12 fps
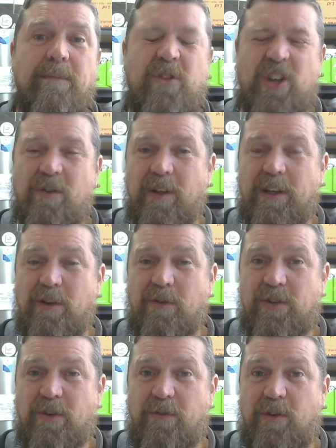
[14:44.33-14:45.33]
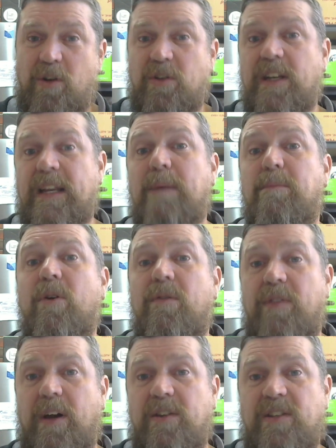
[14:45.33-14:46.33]
generally you'll sort of use a number
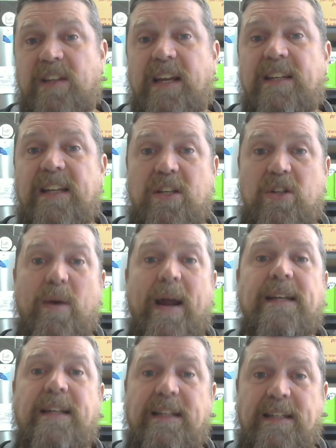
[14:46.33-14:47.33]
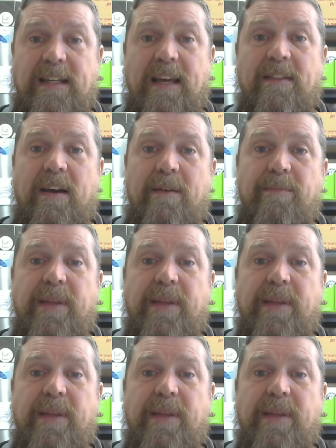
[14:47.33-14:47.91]
of those things interacting together